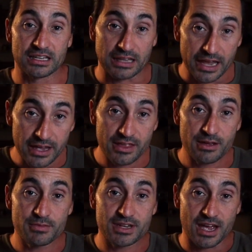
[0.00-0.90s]
lay
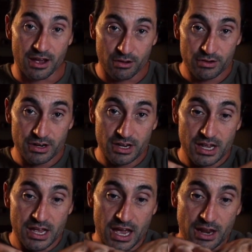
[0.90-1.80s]
them down,
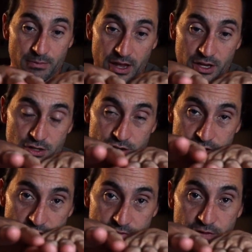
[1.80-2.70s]
and make sure
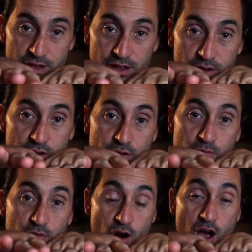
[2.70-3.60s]
they fit
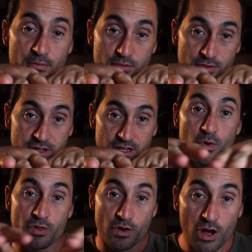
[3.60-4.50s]
properly.
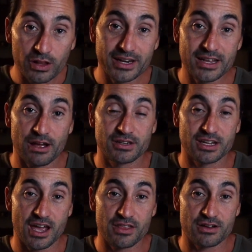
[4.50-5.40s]
When they're all laid down
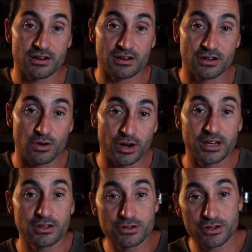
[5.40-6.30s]
together, go ahead
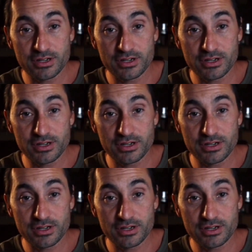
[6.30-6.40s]
and use your